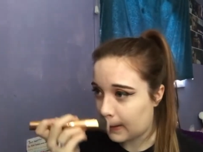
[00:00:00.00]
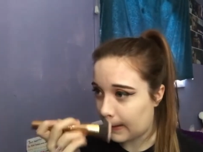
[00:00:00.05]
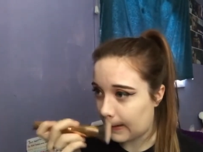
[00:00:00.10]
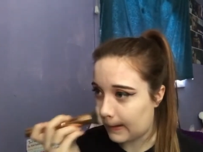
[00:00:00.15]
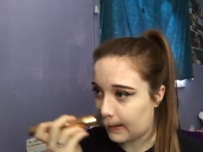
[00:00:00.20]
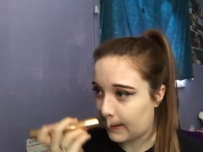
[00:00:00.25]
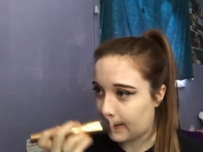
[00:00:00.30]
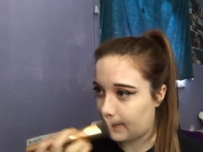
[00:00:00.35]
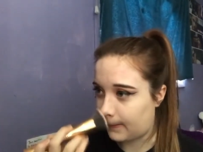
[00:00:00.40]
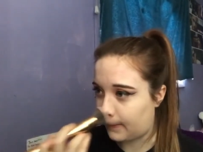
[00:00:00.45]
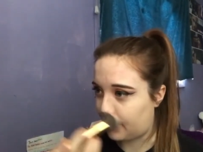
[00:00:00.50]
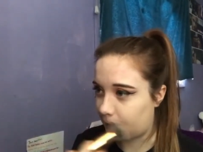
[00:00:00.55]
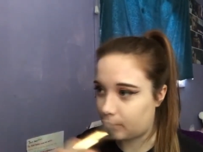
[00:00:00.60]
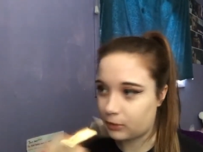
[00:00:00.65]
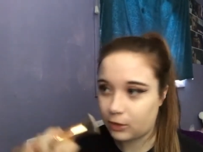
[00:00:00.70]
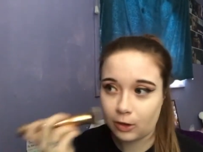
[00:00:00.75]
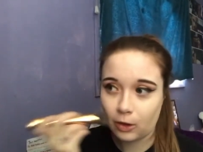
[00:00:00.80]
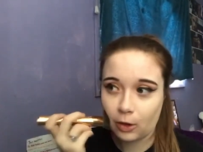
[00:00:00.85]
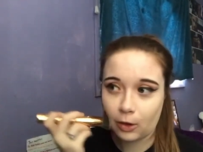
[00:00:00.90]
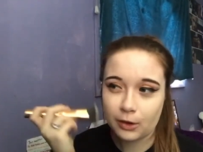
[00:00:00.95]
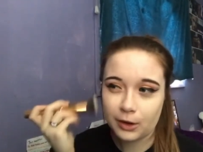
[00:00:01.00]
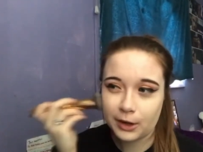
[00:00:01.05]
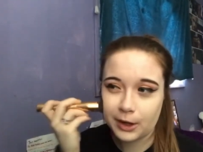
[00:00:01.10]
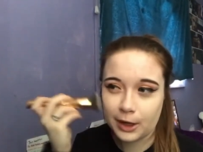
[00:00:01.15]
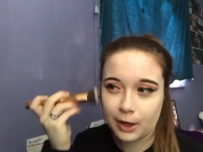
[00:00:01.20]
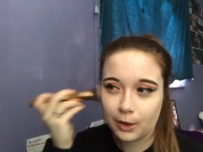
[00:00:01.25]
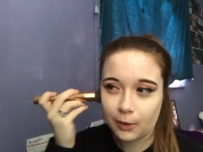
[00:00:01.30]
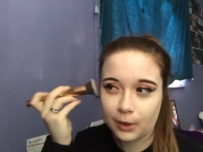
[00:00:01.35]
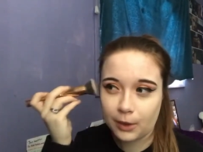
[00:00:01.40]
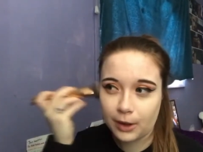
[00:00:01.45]
Um, the
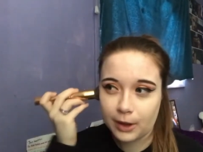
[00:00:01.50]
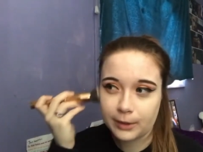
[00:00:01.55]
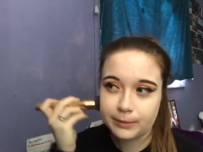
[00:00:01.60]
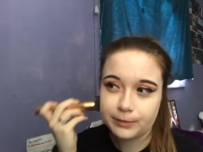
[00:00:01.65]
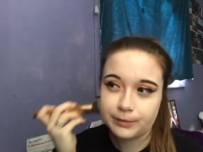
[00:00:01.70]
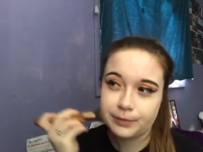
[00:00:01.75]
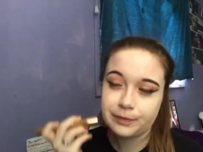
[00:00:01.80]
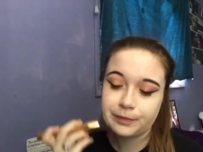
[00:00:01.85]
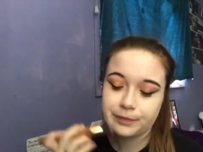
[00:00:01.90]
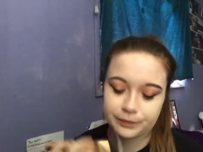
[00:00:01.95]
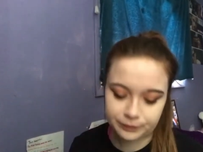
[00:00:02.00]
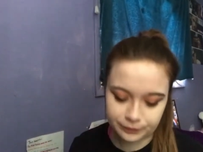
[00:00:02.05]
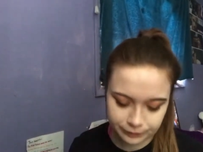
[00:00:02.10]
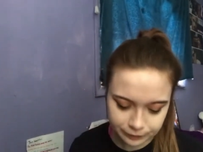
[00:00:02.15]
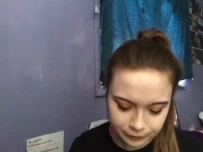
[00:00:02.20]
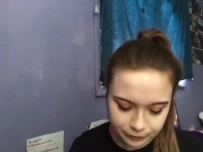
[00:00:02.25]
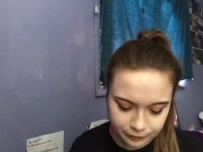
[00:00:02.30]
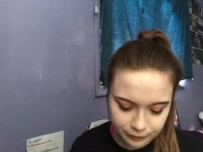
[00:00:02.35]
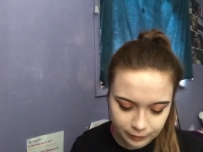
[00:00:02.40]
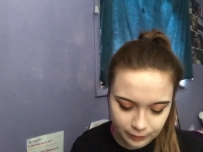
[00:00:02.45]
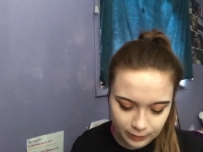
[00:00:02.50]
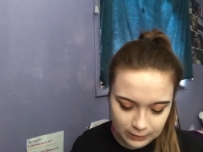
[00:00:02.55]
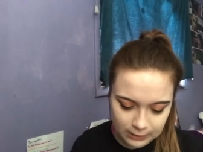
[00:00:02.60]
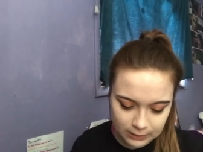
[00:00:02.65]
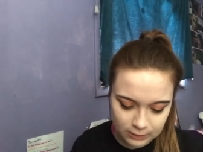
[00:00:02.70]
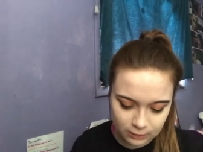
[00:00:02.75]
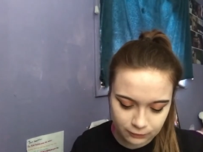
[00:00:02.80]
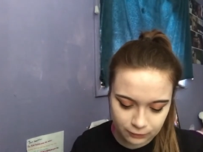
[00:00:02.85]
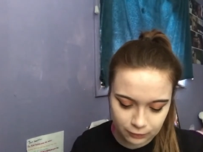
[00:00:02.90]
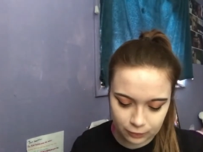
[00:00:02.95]
L'Oreal one
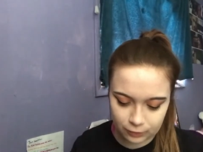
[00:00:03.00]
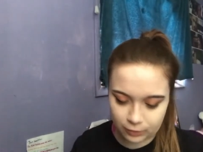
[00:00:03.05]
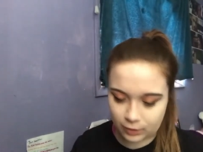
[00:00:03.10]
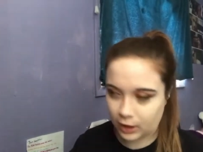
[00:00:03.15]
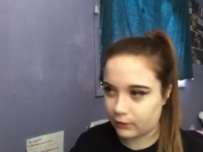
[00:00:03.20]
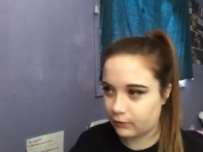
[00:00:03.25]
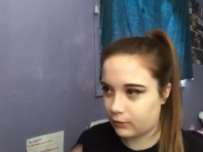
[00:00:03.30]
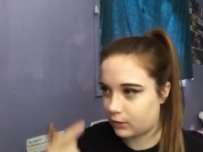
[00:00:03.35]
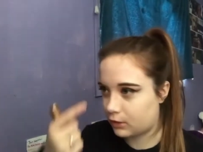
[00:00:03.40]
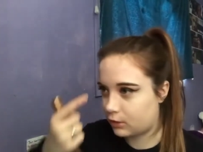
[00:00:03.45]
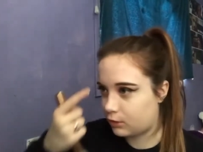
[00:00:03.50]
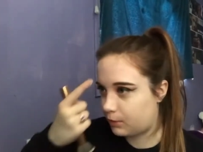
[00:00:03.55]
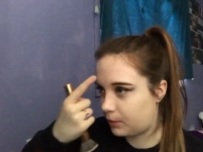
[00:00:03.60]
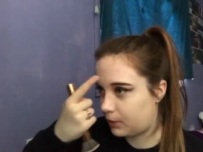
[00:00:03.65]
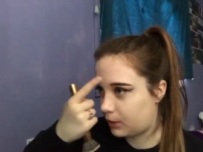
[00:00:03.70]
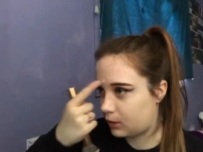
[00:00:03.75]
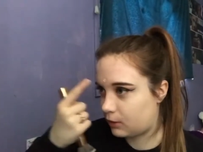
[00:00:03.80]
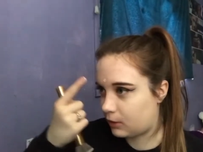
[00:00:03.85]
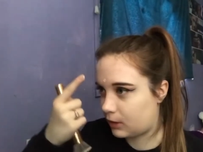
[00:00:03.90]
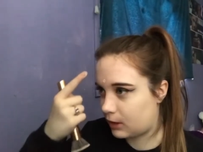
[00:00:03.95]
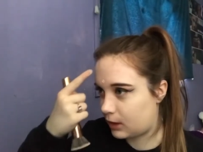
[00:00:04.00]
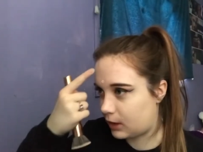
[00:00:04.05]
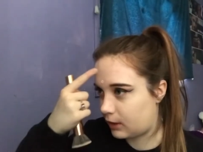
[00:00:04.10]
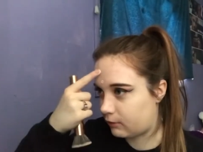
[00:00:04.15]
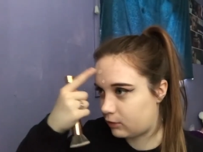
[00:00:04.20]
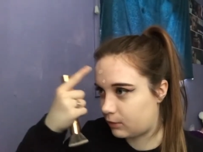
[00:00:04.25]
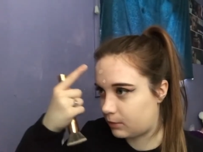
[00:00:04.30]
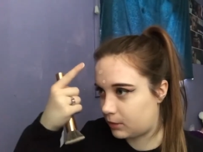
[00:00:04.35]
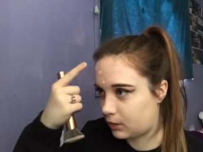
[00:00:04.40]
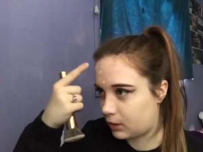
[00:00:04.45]
is full coverage, but you kind of
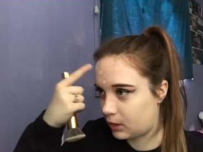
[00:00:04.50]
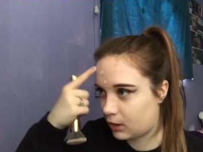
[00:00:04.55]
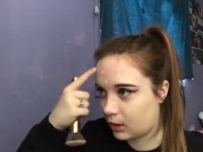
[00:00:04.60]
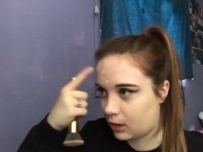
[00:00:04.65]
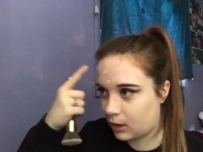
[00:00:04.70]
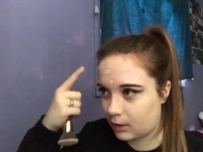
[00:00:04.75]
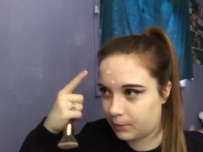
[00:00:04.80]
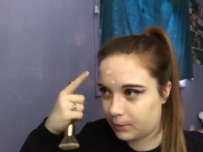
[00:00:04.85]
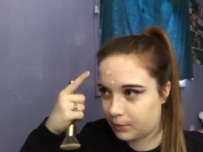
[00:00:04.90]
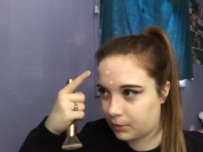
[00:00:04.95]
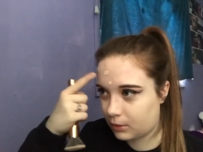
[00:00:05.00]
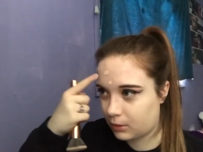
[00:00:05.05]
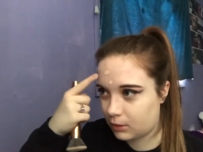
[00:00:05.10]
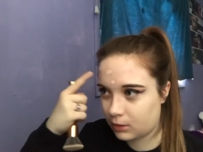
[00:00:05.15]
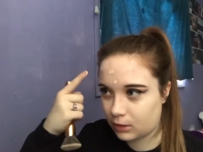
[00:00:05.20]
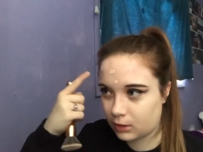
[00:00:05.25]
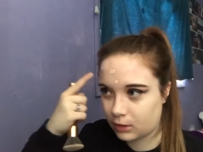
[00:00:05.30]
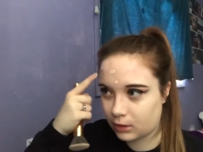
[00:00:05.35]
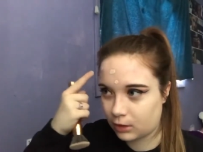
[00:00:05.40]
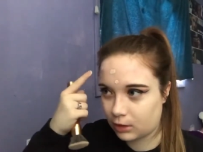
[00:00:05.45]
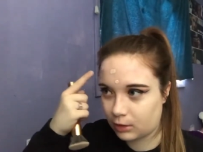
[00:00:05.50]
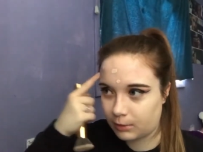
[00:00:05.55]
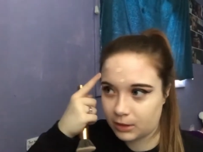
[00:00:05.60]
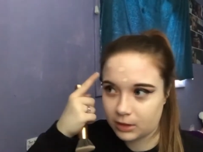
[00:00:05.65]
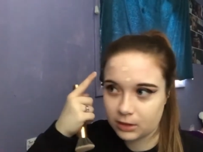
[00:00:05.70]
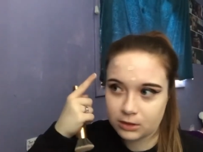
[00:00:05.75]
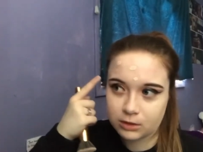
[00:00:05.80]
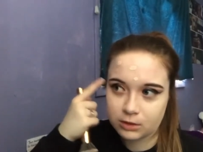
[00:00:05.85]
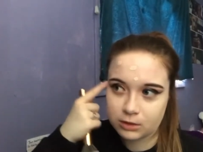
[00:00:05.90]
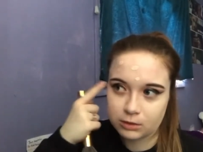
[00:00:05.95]
have to build it up a little
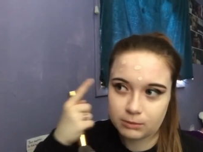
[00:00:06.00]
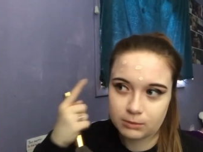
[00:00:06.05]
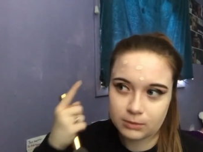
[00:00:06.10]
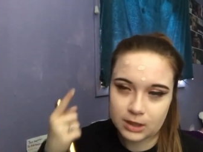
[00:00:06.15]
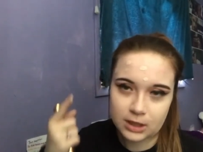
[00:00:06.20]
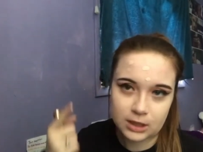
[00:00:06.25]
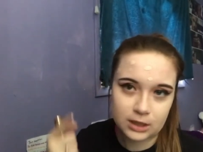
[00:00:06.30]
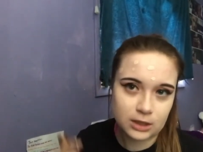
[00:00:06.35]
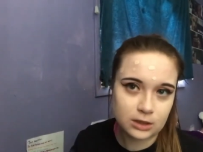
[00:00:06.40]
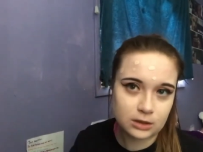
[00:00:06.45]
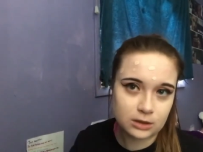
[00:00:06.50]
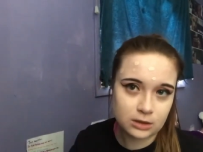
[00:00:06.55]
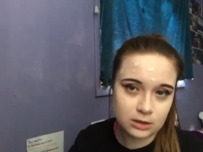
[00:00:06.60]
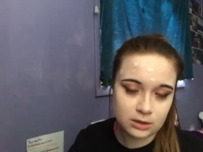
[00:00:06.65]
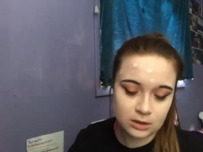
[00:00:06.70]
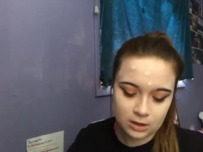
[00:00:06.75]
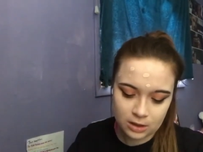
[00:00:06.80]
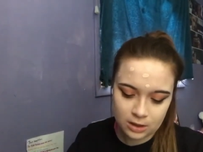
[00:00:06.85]
bit to make it